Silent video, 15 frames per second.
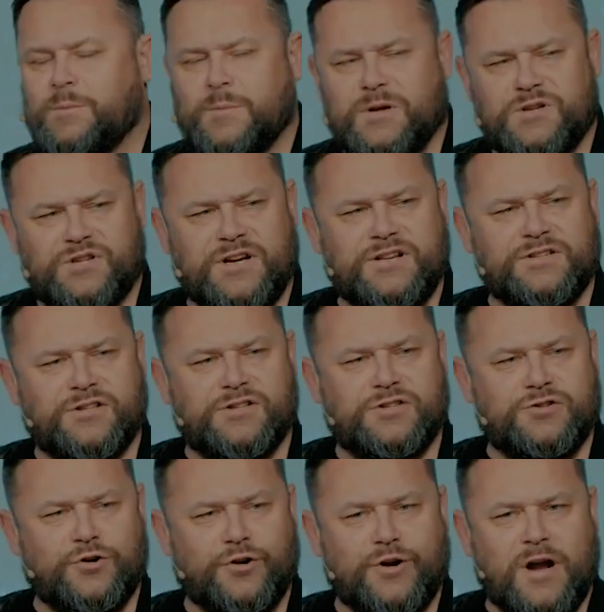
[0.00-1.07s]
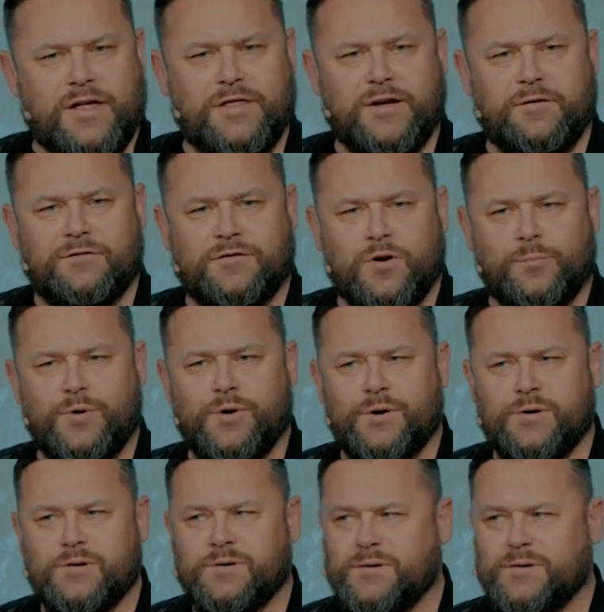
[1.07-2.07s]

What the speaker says: But Jesus took nothing from her.